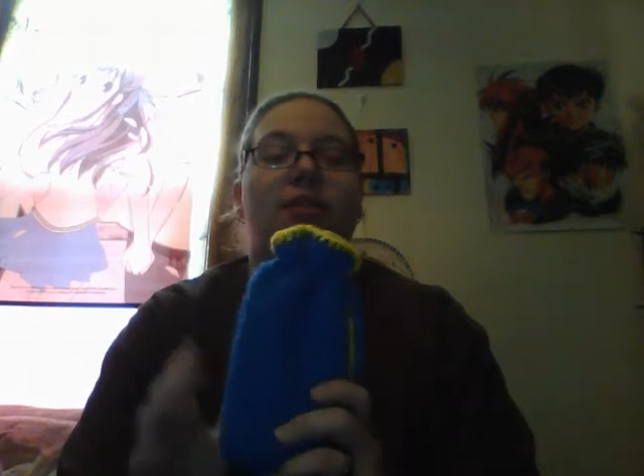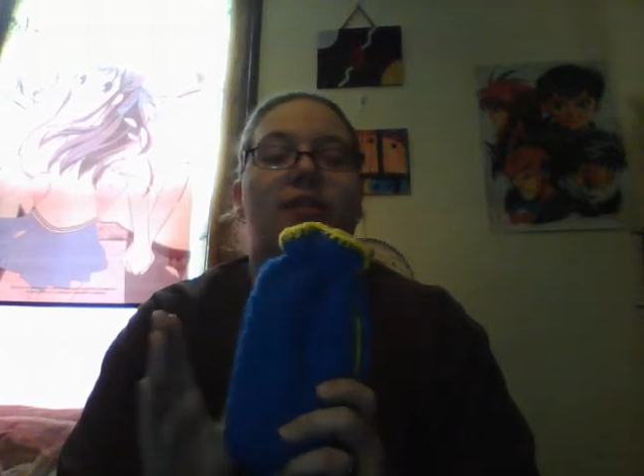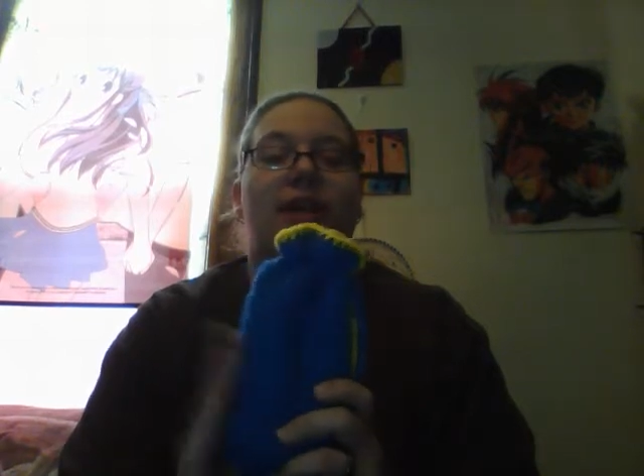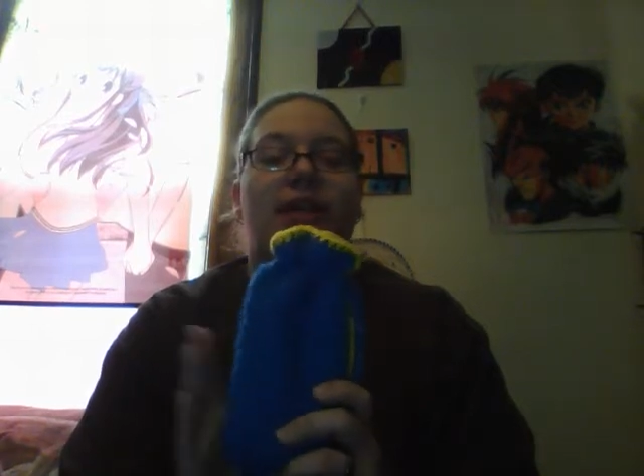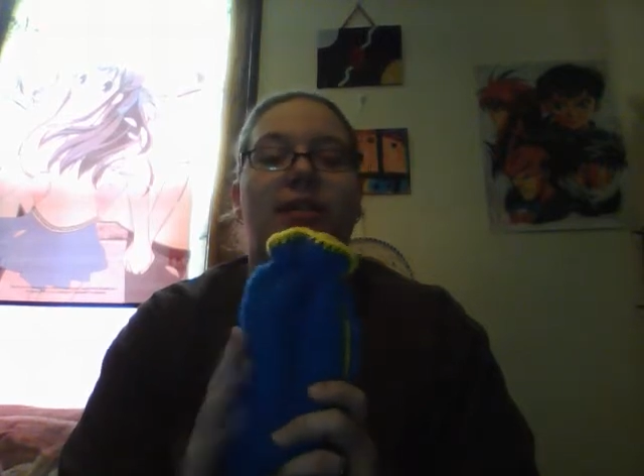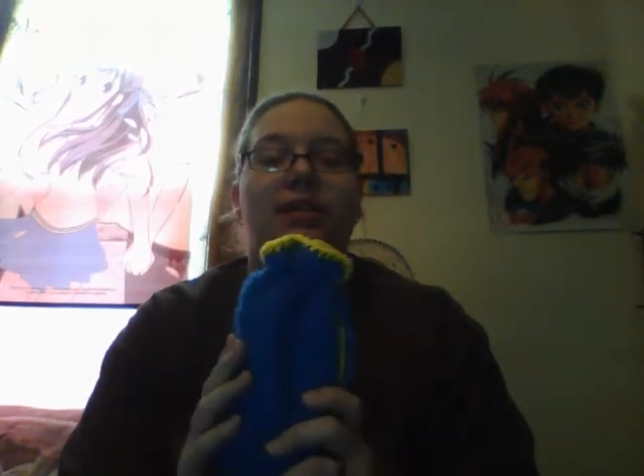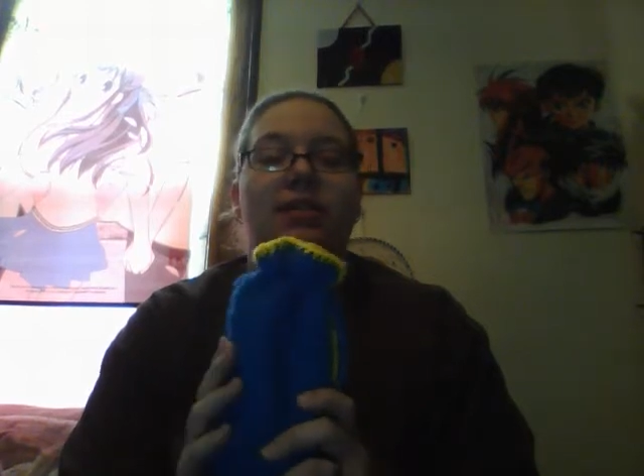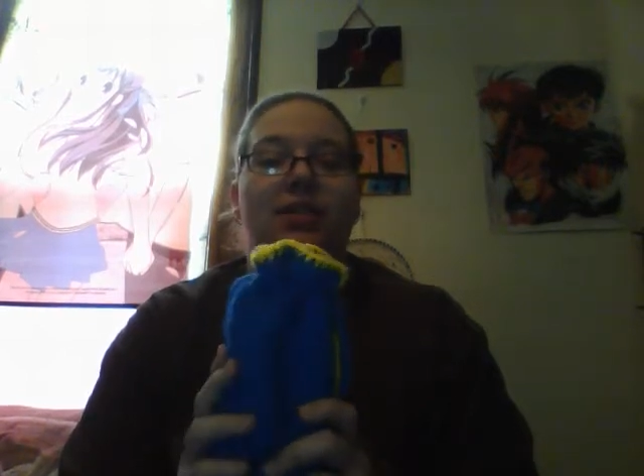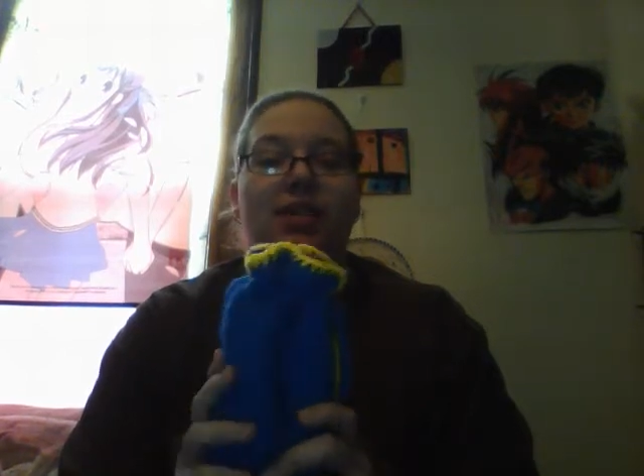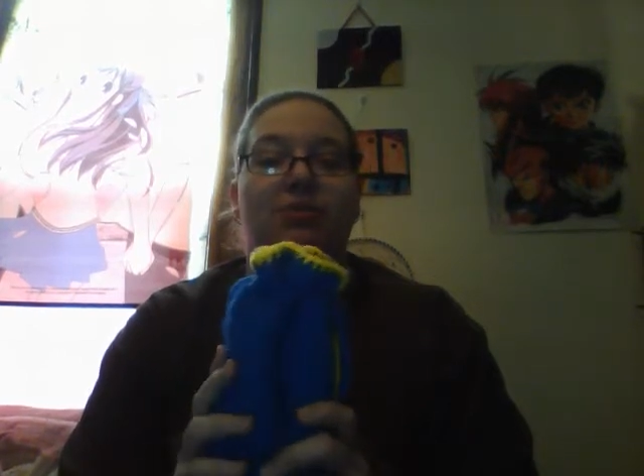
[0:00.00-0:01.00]
I got this
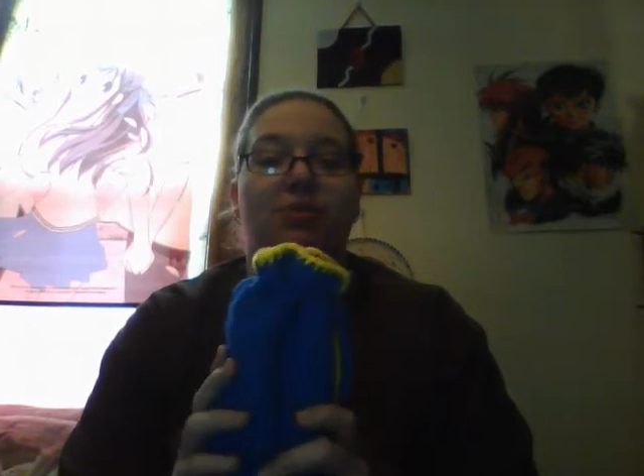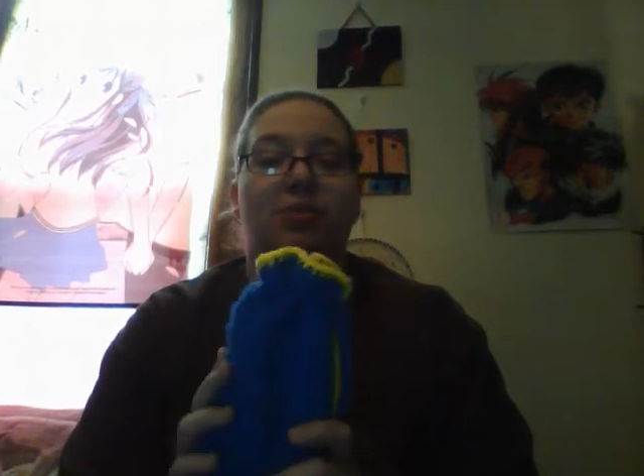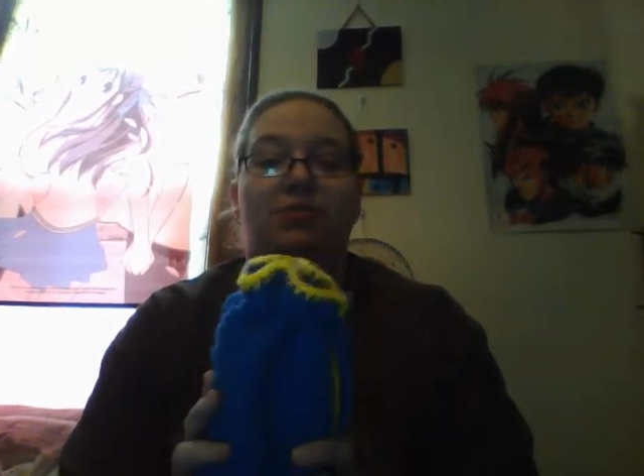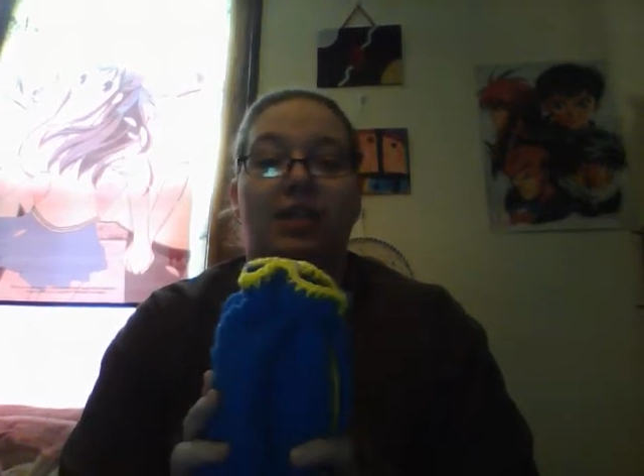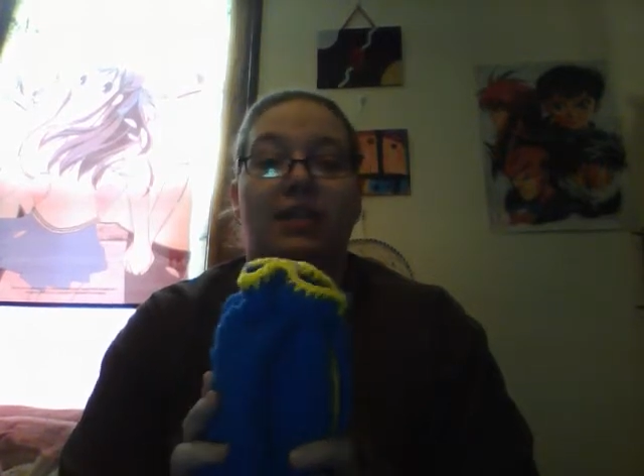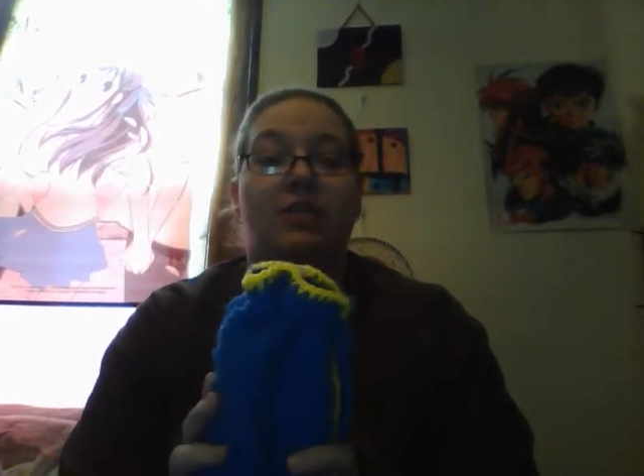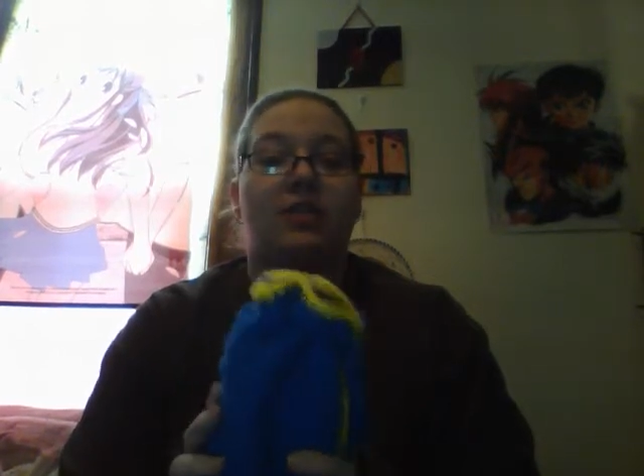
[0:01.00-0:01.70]
deck from a friend,